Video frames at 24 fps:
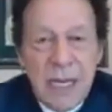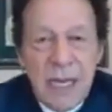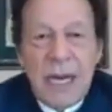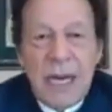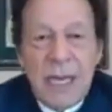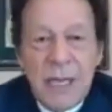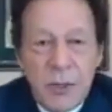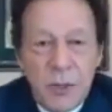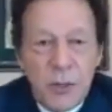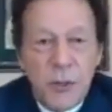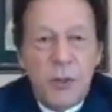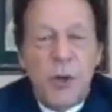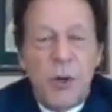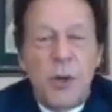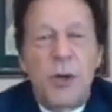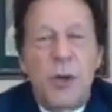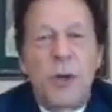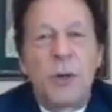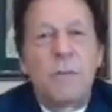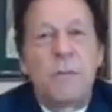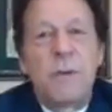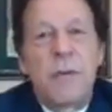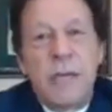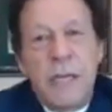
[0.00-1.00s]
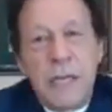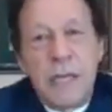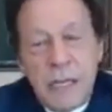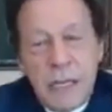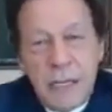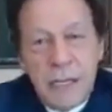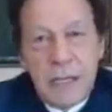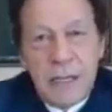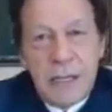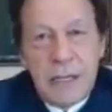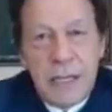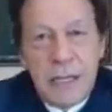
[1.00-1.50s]
And I do hope
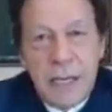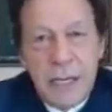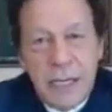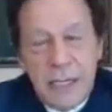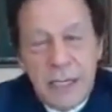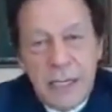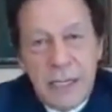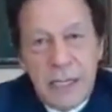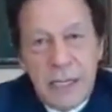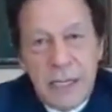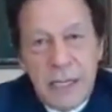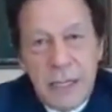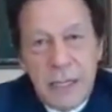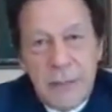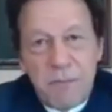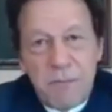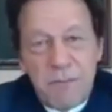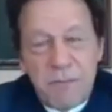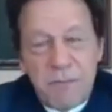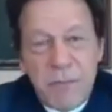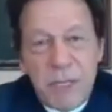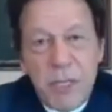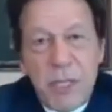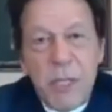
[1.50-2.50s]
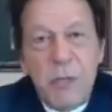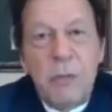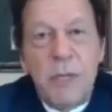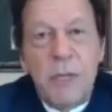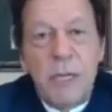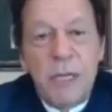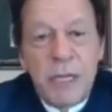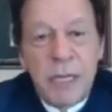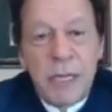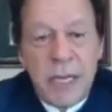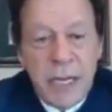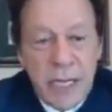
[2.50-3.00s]
that you
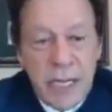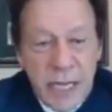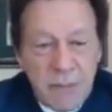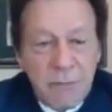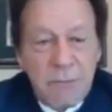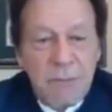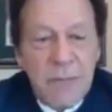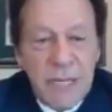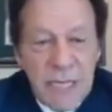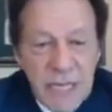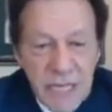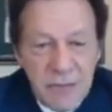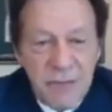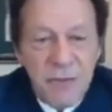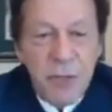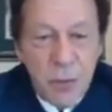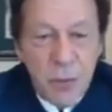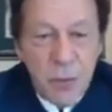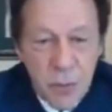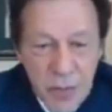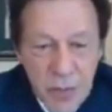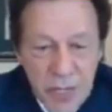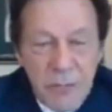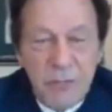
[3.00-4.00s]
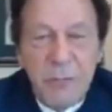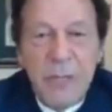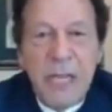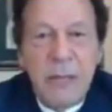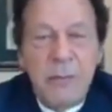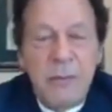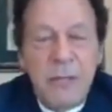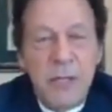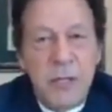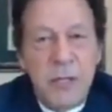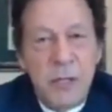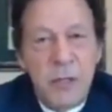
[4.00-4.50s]
will, and I believe you will be
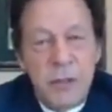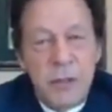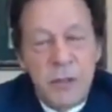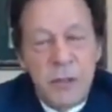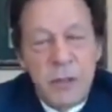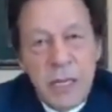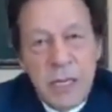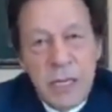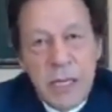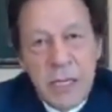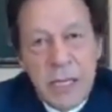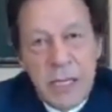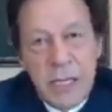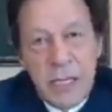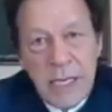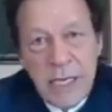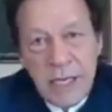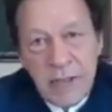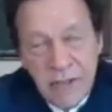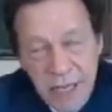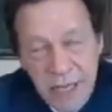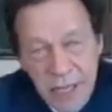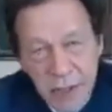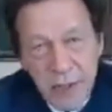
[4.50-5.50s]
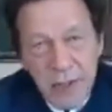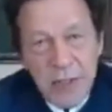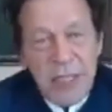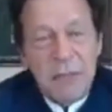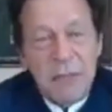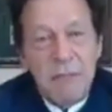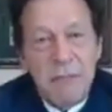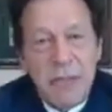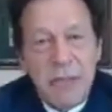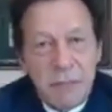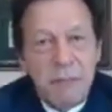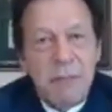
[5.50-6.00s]
able to
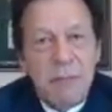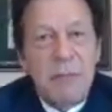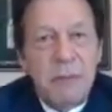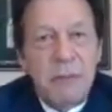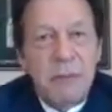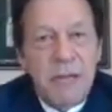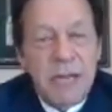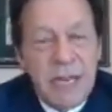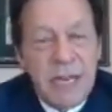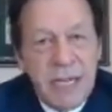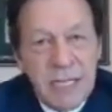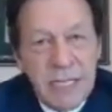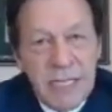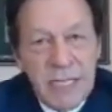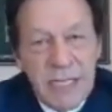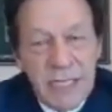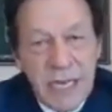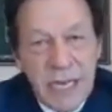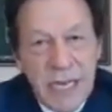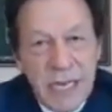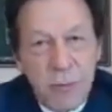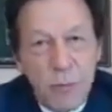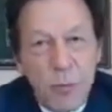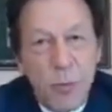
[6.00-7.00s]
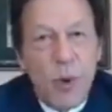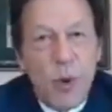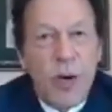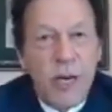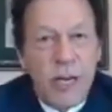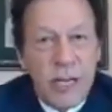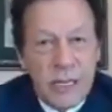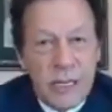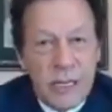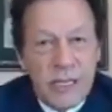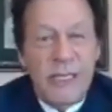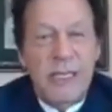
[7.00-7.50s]
eventually make people understand
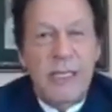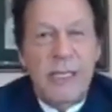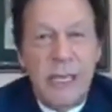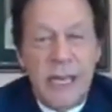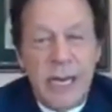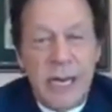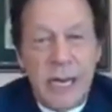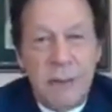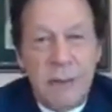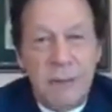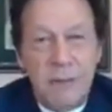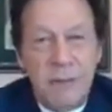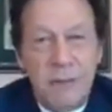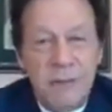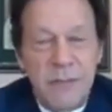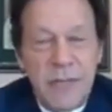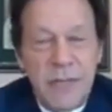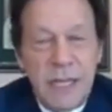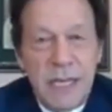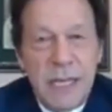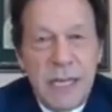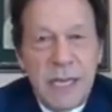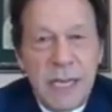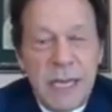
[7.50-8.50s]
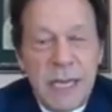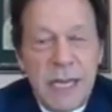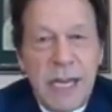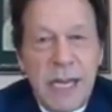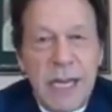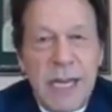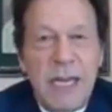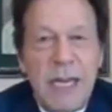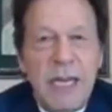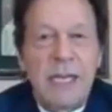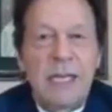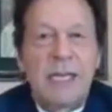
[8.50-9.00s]
what is Islam
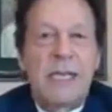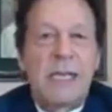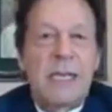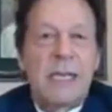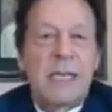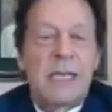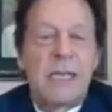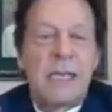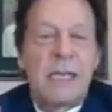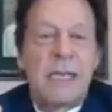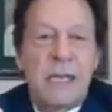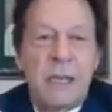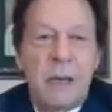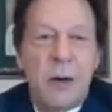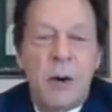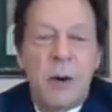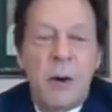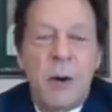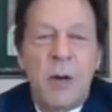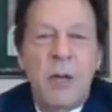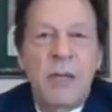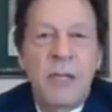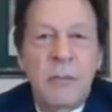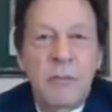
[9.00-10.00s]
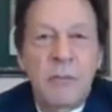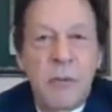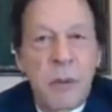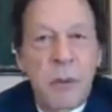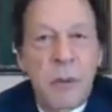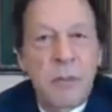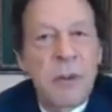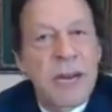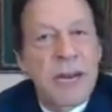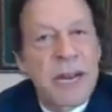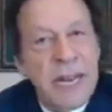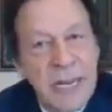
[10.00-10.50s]
and all the
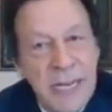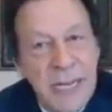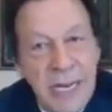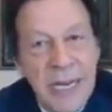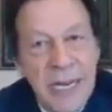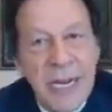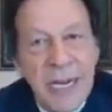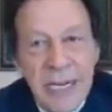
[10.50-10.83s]
propaganda